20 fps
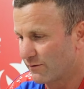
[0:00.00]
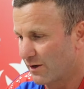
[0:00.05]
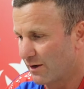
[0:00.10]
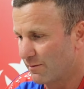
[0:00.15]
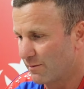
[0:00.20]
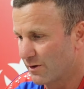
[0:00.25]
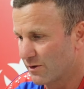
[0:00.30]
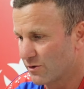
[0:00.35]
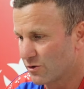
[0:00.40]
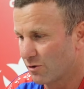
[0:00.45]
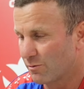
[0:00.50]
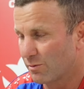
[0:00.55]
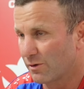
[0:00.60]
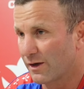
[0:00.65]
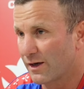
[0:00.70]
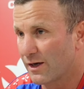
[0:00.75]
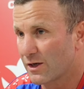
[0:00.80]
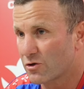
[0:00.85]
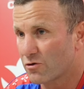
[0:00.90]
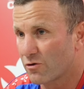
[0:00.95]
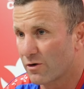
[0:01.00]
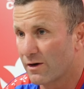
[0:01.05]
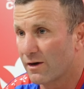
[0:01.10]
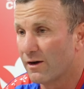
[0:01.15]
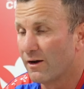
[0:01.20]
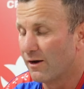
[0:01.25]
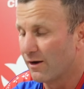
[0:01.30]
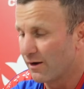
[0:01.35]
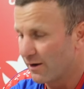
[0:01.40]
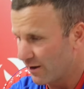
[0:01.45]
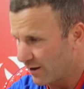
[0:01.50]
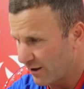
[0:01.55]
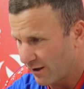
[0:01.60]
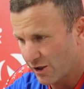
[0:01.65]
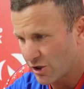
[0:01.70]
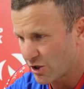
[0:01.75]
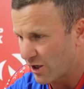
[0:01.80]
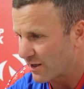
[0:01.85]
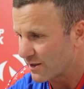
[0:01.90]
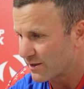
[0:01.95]
team in the Super League history, you're
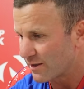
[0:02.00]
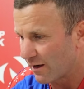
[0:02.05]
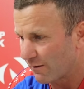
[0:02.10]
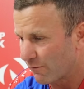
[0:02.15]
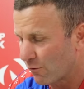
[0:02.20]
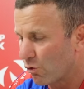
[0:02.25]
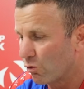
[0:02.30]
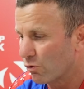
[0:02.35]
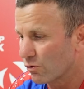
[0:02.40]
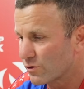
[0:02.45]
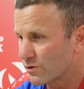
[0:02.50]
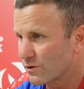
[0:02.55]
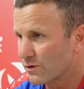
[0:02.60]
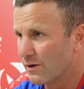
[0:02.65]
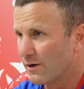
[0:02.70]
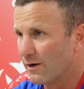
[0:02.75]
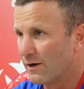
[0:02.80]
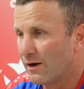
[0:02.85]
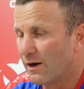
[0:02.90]
going to chase that, of course.